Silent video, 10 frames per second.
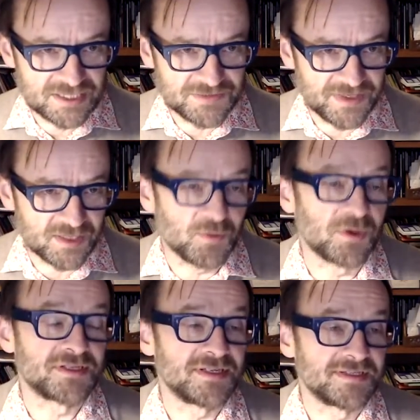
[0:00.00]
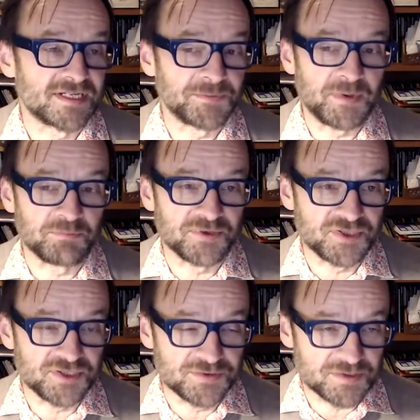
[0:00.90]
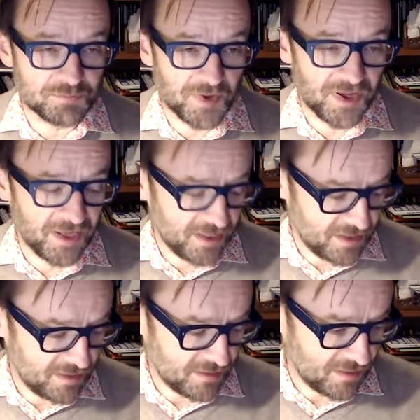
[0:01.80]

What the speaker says: of inequalities that have been produced by